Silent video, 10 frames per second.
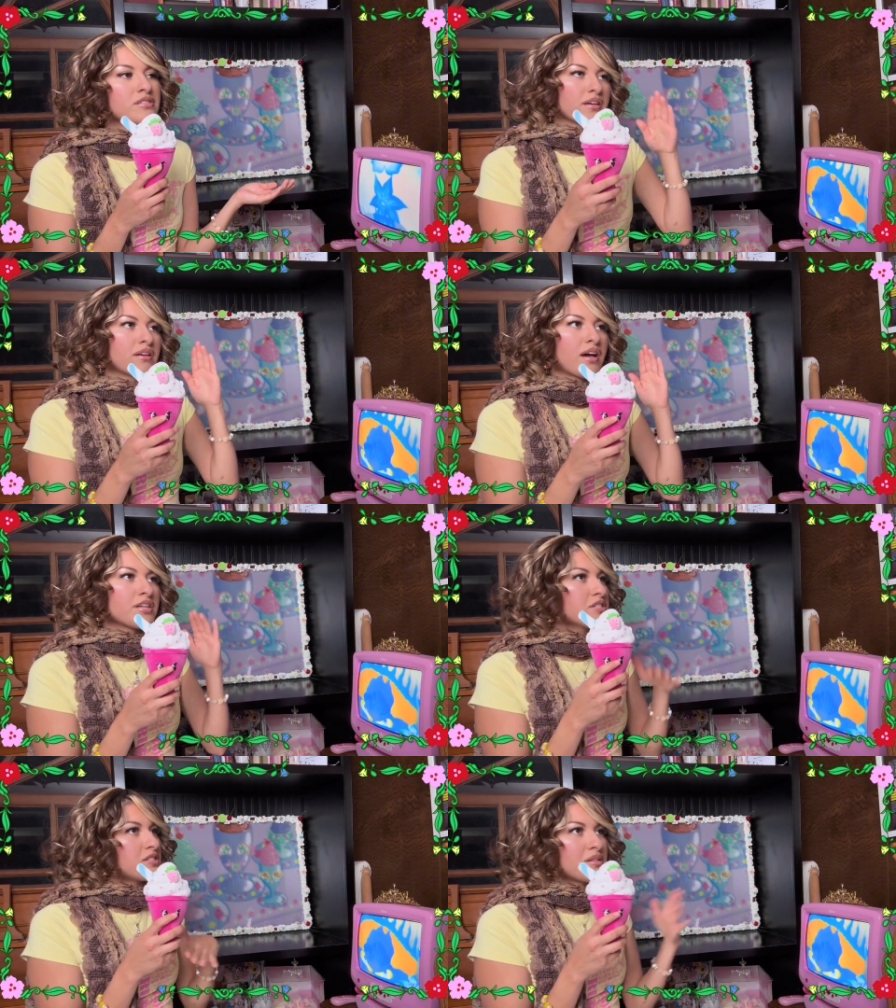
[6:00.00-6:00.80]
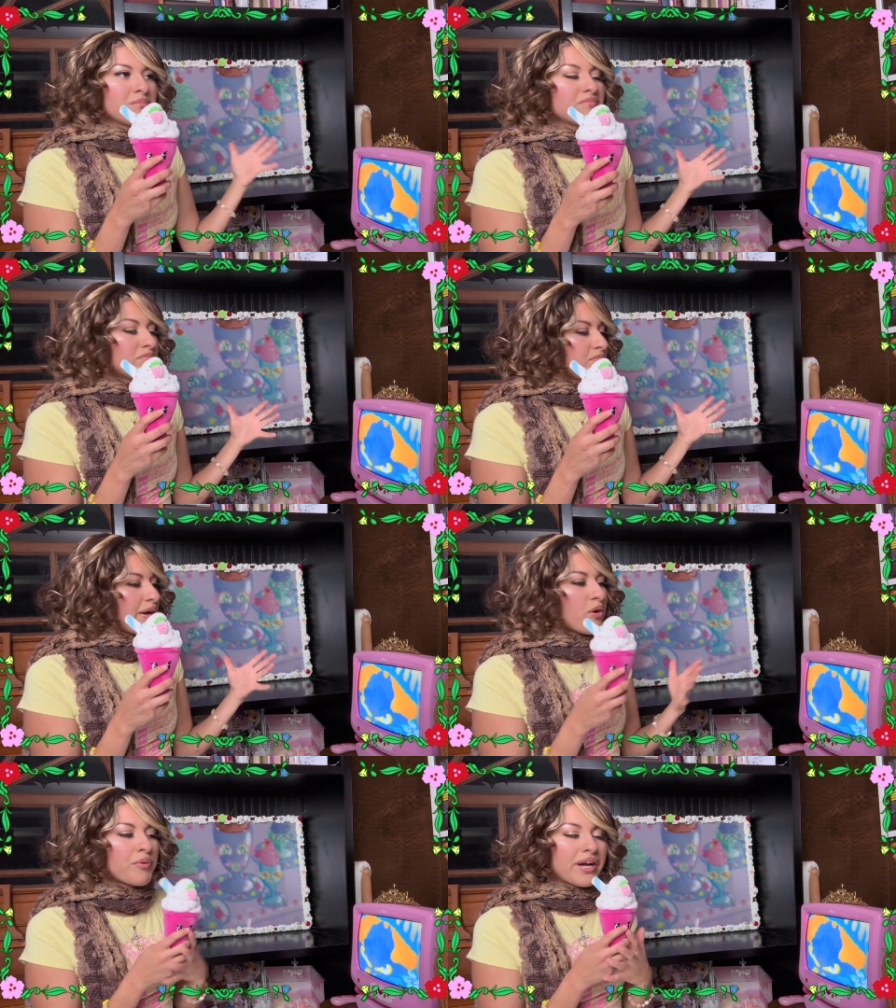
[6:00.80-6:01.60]
Like I just did my
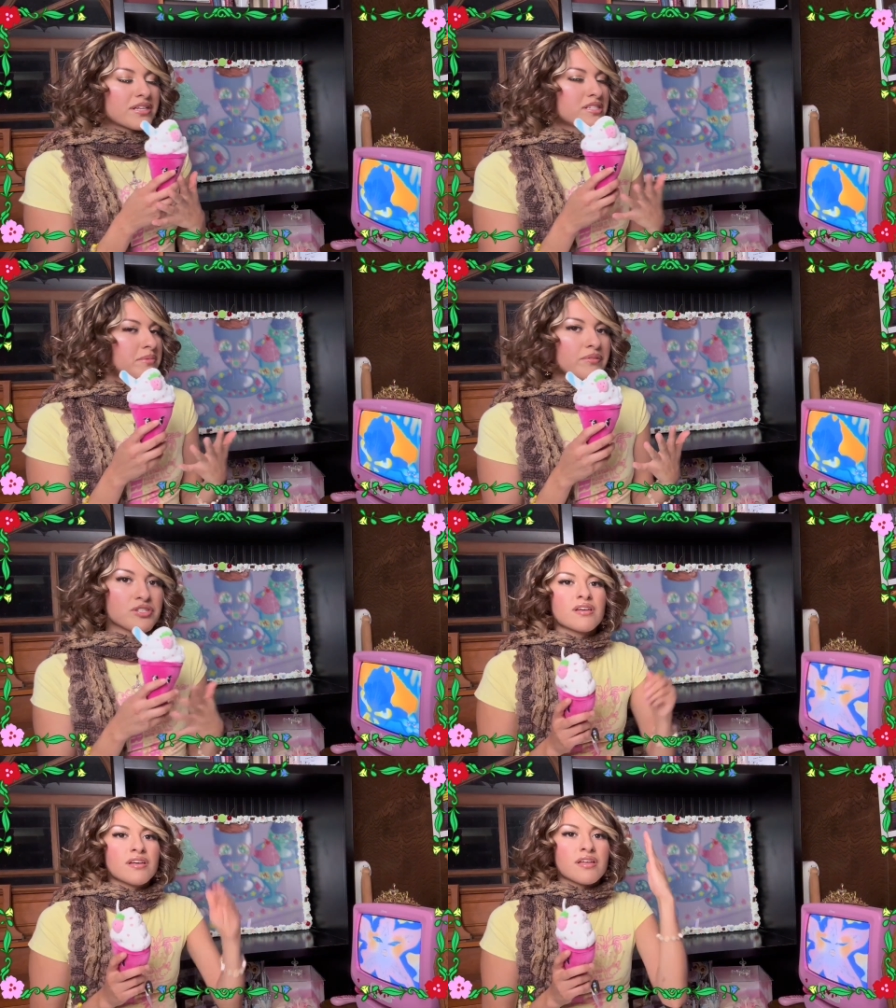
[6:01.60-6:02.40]
homework, I just did my research.